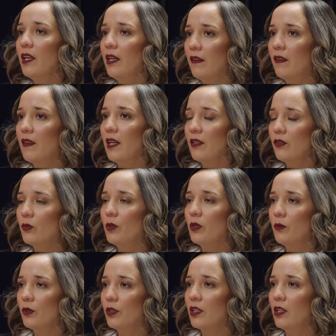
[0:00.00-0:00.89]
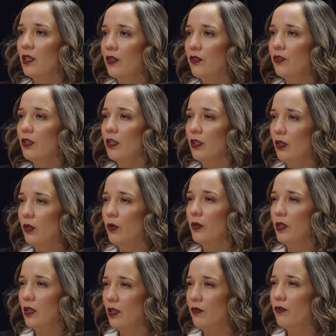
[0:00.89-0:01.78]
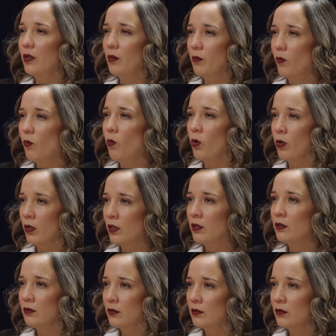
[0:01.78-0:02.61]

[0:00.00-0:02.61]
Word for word: like that's when we're gonna start knowing even more.